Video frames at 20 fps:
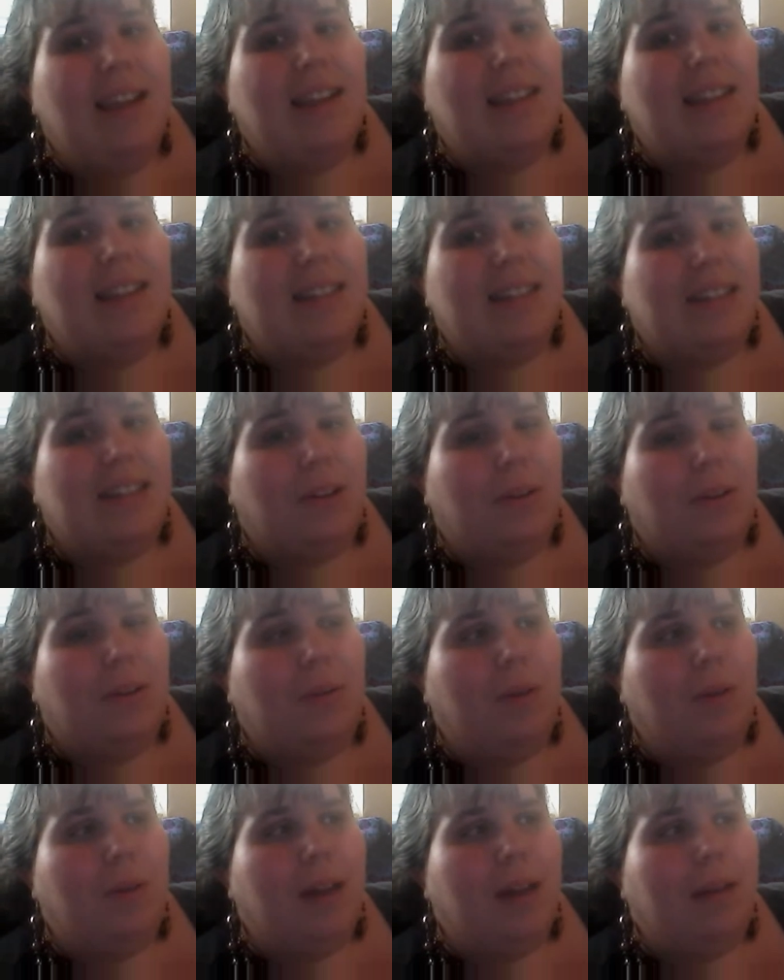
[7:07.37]

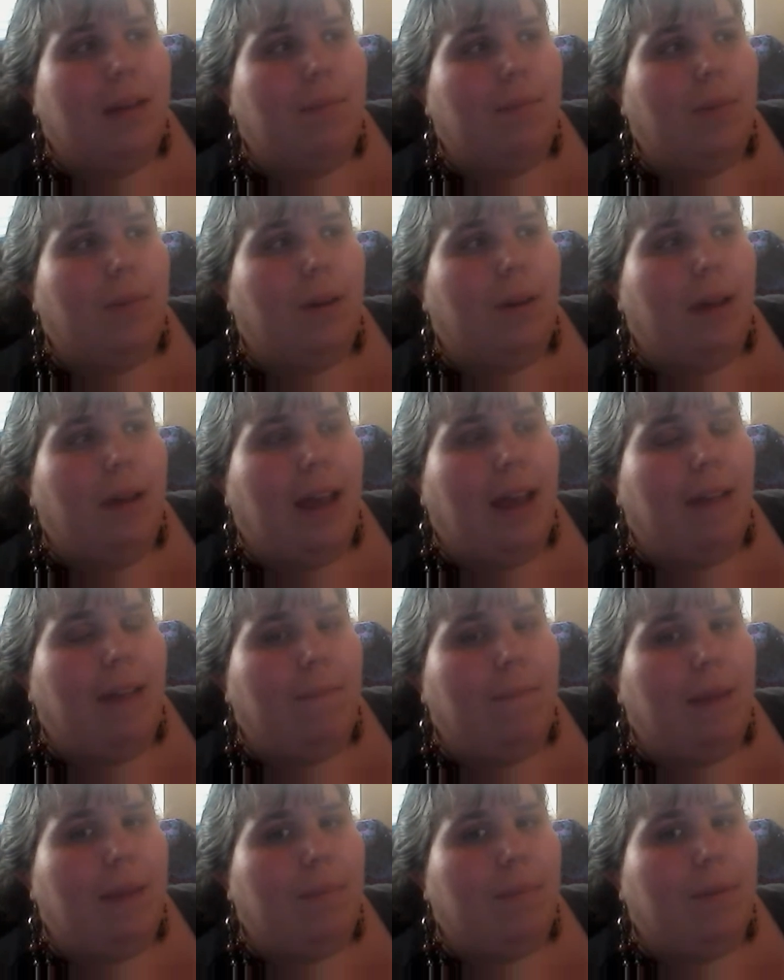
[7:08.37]
So um, I have
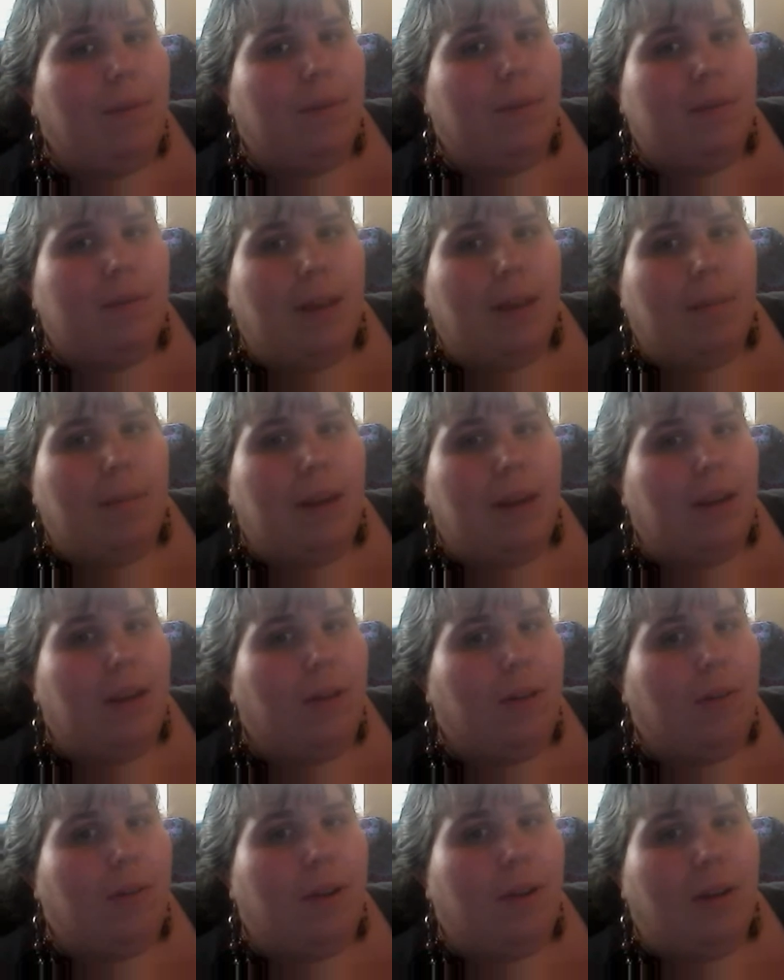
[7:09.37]
people coming
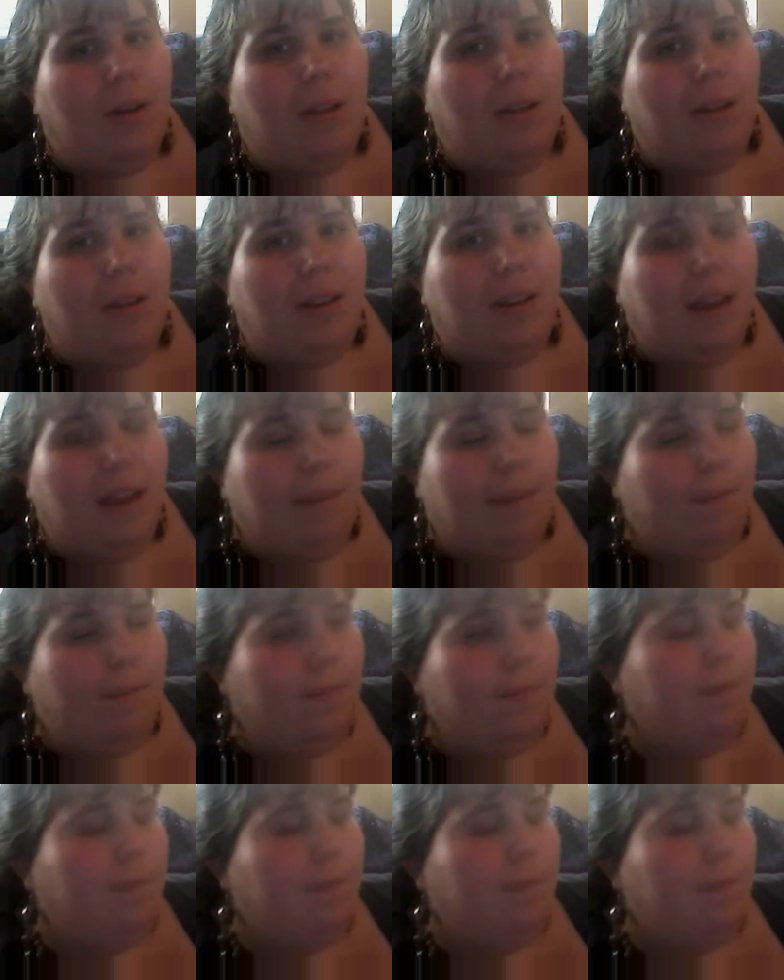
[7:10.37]
all the time.